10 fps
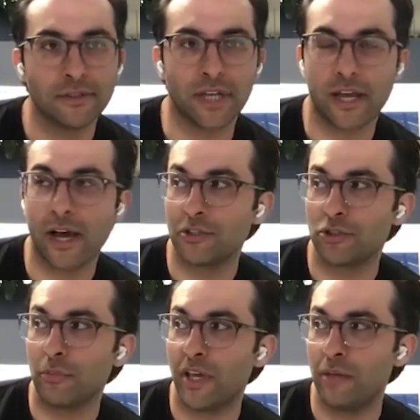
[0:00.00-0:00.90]
And they cut
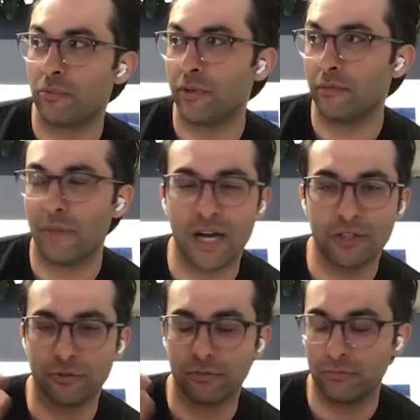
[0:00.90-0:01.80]
JobKeeper in
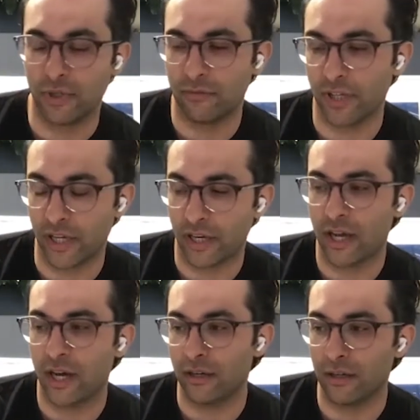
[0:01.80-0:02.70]
March or whenever they're going to
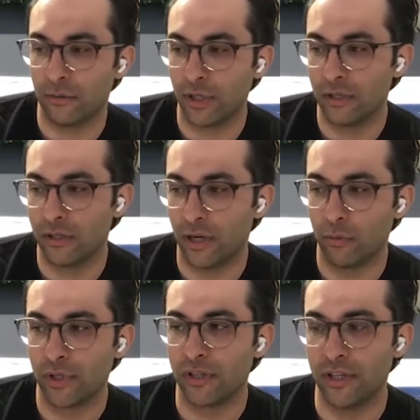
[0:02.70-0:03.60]
cut it. And I wonder
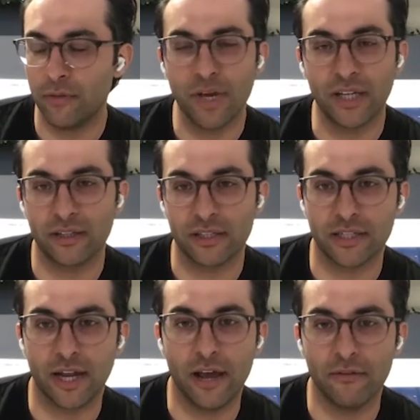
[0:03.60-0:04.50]
the impact that's
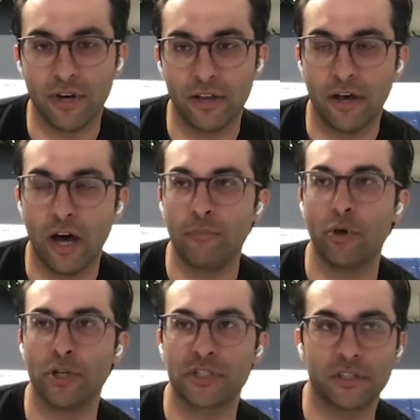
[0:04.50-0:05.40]
going to have. I
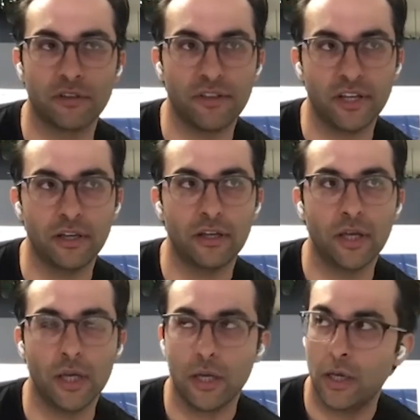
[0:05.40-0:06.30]
personally think,
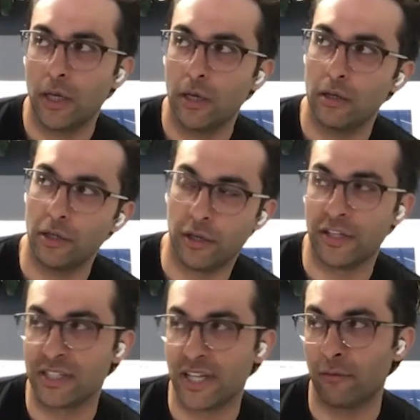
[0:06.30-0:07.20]

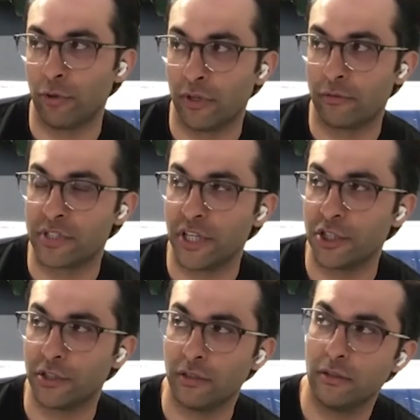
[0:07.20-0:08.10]
they're saying we're in a
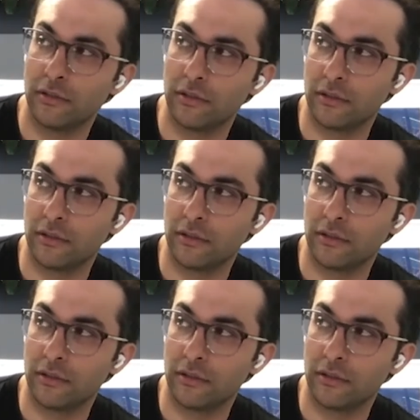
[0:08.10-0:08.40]
recession.